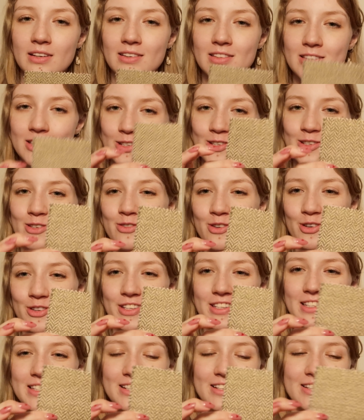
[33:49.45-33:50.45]
And so you've got
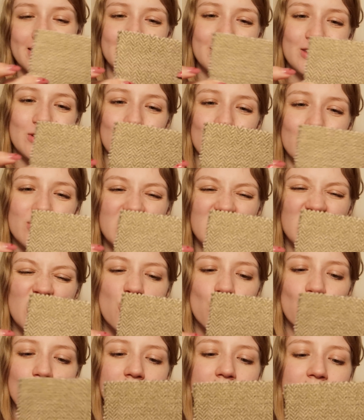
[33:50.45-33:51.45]
this nice sort of
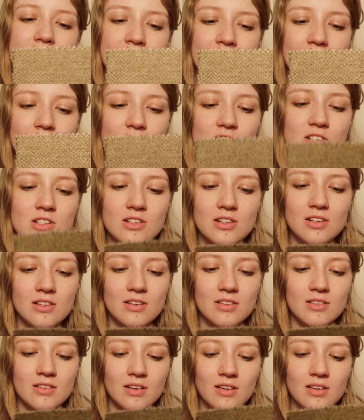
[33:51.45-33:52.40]
green tinged.